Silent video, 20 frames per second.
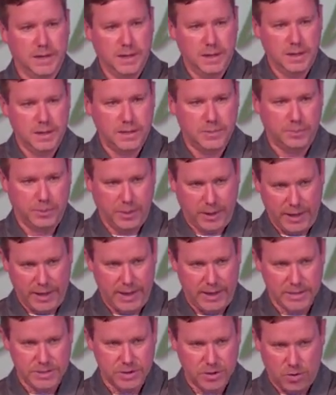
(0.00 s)
the
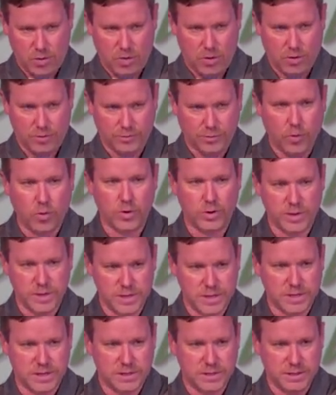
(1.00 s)
plans are for
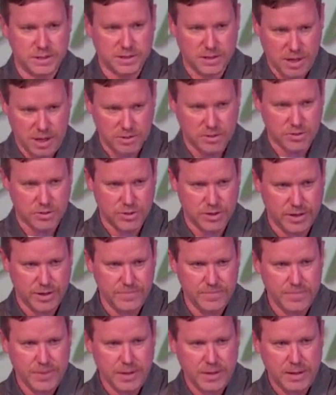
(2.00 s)
this country.
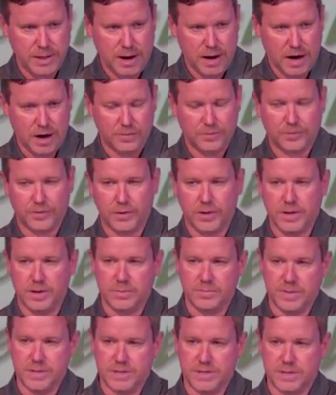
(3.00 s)
Our freedom
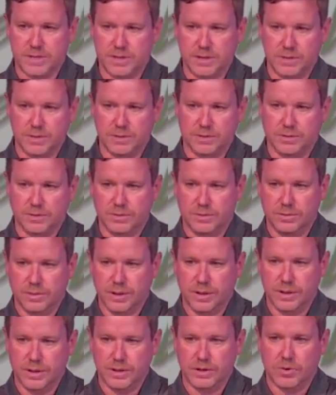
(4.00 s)
is still
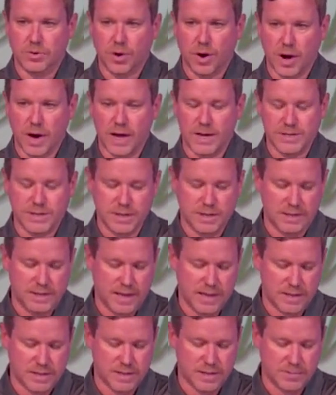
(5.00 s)
in Christ, and
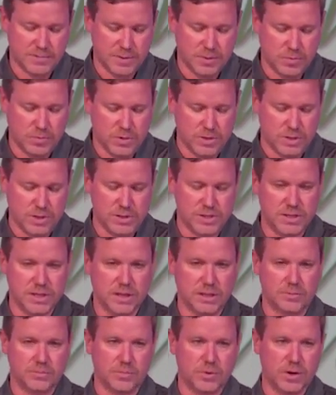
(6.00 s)
that's something we should
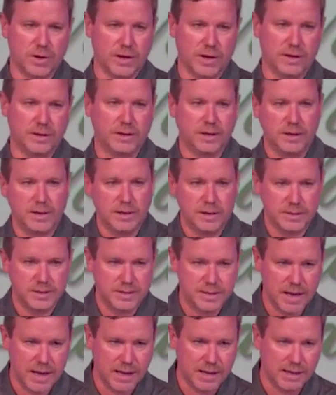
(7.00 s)
celebrate
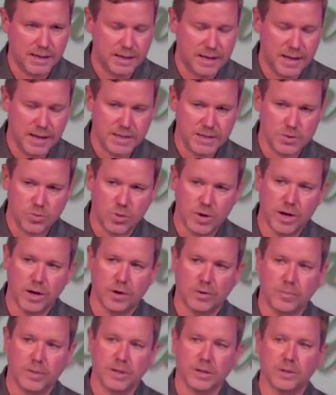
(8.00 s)
daily as well.
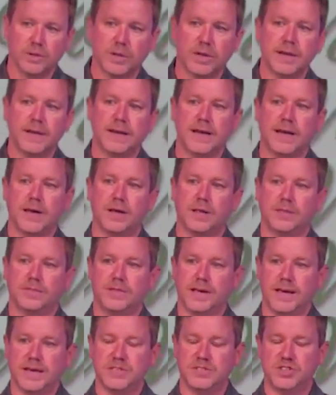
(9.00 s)
But looking at the
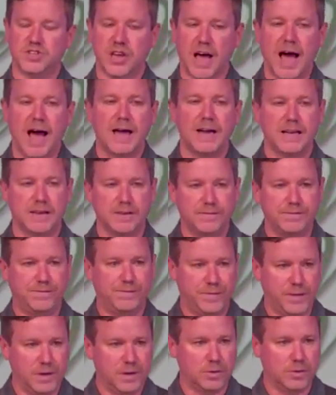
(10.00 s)
anxiety
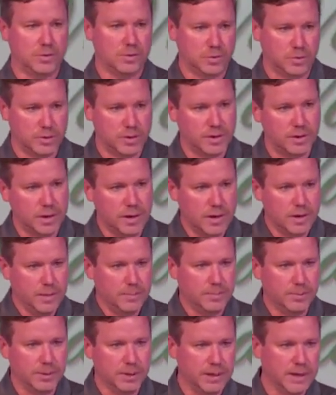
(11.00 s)
filled
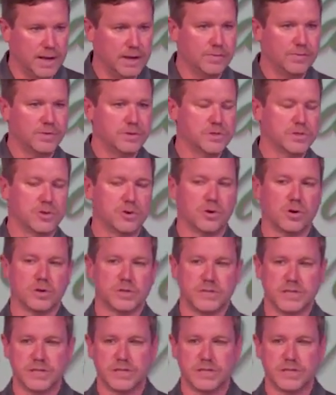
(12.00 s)
believers across this